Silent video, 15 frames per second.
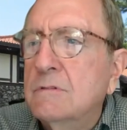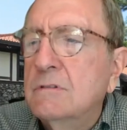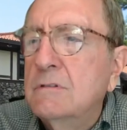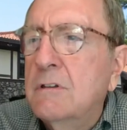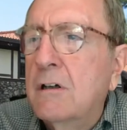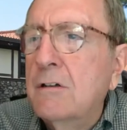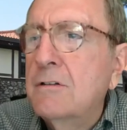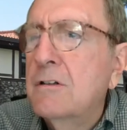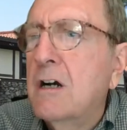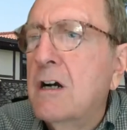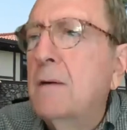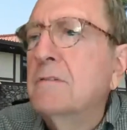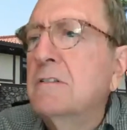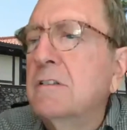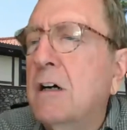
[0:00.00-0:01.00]
Kurt
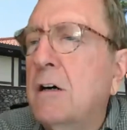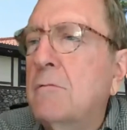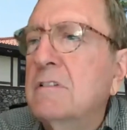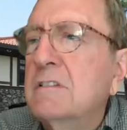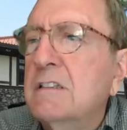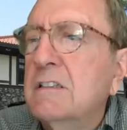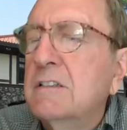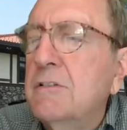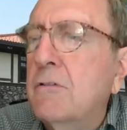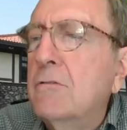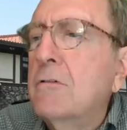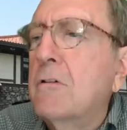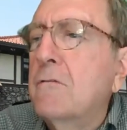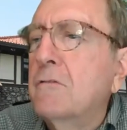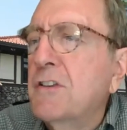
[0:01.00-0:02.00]
Thompson always says, "Don't
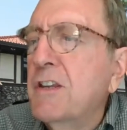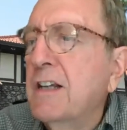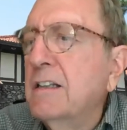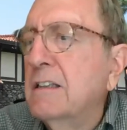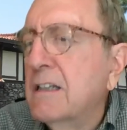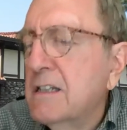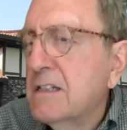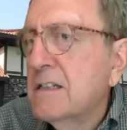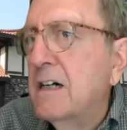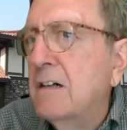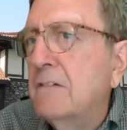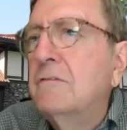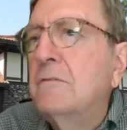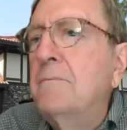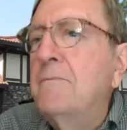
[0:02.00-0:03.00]
overthink this stuff,"